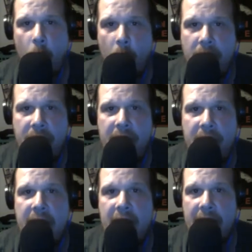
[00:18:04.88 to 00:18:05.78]
one
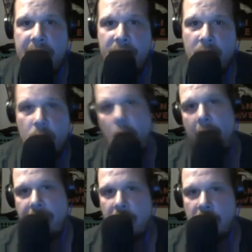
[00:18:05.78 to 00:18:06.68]
thing that
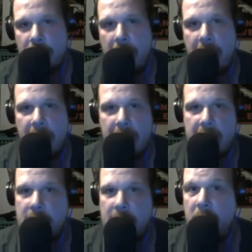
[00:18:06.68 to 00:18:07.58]
I've learned many
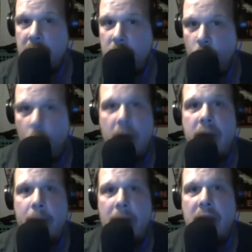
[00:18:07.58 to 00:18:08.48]
things, but one of
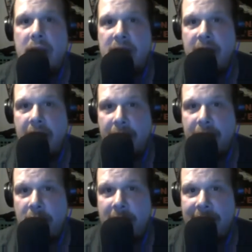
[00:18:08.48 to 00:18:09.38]
the big things that I've
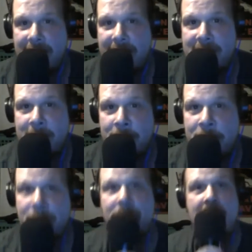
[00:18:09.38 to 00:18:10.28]
learned is,
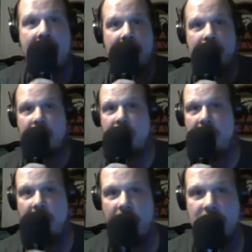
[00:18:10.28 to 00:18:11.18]
and I'm sure
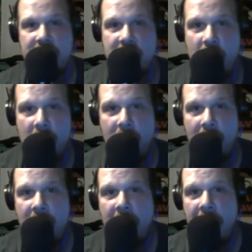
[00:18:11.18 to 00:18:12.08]
you know this as
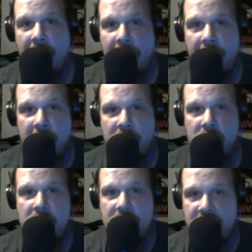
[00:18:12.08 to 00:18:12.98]
well, the
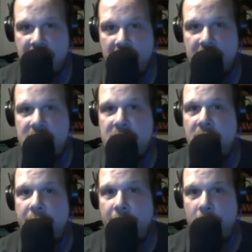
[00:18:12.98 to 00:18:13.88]
fish stinks
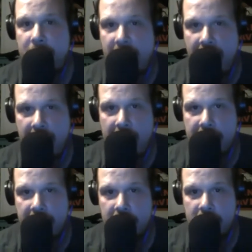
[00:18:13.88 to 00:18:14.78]
from the head.